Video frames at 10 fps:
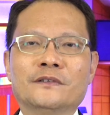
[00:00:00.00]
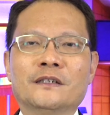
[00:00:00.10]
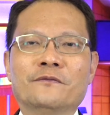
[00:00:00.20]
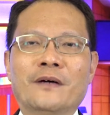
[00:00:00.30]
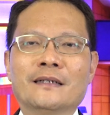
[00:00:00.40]

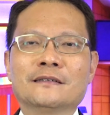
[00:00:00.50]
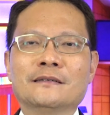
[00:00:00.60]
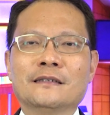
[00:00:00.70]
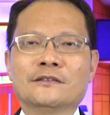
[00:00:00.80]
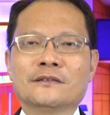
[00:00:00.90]
their
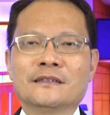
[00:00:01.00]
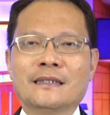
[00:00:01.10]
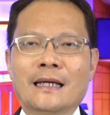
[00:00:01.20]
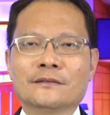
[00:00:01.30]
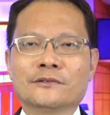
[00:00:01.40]
vaccination
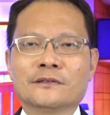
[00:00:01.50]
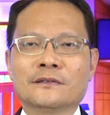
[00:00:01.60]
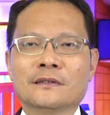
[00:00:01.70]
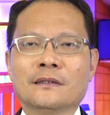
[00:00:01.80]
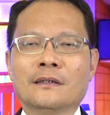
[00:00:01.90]

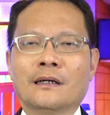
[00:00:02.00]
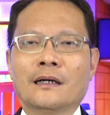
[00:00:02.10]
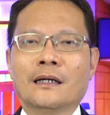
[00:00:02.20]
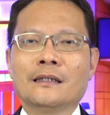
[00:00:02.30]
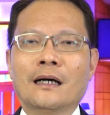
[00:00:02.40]
status,
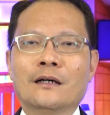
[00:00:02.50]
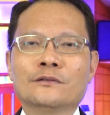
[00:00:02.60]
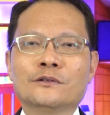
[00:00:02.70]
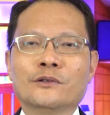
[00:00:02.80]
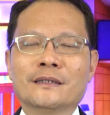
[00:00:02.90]
are
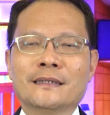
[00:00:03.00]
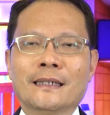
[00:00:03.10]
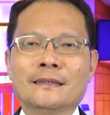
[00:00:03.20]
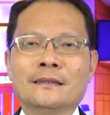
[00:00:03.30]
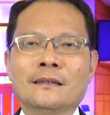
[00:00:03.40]
allowed to
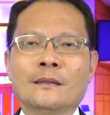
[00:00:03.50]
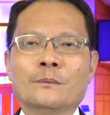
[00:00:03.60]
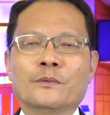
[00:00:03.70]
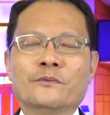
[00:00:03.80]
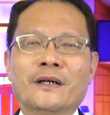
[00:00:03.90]
attend
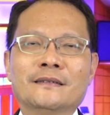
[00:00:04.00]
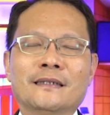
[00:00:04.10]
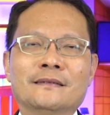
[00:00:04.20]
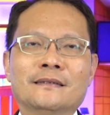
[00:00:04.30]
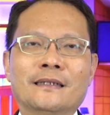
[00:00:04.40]

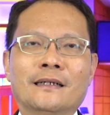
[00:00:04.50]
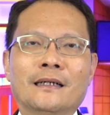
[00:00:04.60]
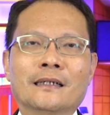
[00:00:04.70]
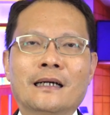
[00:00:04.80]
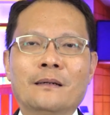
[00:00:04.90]
provided they are
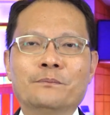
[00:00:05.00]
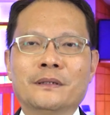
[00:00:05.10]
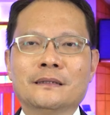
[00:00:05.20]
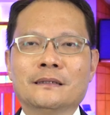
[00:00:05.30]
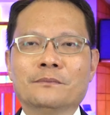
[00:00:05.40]

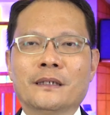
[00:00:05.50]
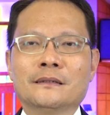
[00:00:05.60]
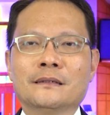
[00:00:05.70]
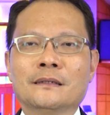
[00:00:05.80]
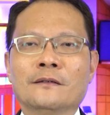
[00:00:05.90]
accompanied by
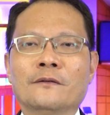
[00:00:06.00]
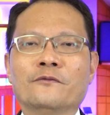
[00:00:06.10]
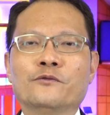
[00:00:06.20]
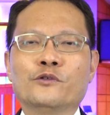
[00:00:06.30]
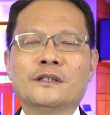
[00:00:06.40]
their
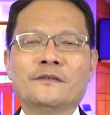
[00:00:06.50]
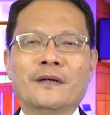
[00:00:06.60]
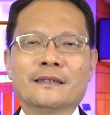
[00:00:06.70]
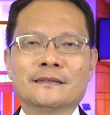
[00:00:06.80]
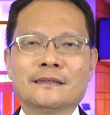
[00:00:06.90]
fully
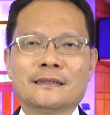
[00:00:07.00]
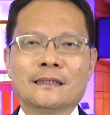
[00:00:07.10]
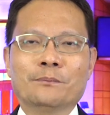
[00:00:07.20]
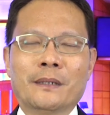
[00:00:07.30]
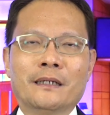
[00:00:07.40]

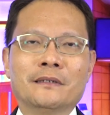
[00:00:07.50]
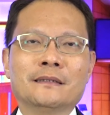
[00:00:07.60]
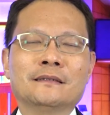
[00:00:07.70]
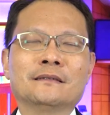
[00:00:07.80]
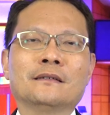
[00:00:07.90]
vaccinated
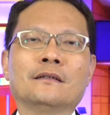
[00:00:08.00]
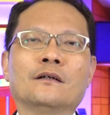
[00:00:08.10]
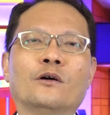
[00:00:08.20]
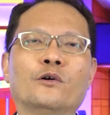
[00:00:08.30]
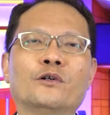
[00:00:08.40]
parents
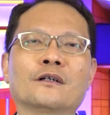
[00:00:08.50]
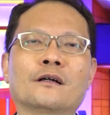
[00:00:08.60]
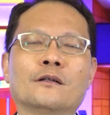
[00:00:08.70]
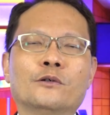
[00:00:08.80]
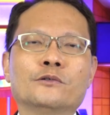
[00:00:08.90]
or
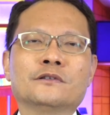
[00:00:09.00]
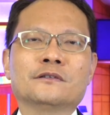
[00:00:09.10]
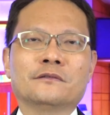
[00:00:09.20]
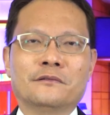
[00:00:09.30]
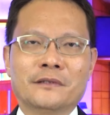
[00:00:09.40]

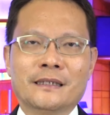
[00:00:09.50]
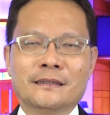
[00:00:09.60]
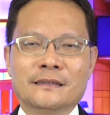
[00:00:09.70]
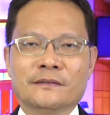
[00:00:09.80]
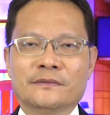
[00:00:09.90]
close
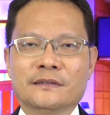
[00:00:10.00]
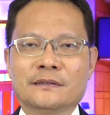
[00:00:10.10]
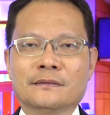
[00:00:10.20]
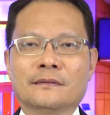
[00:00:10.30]
relatives.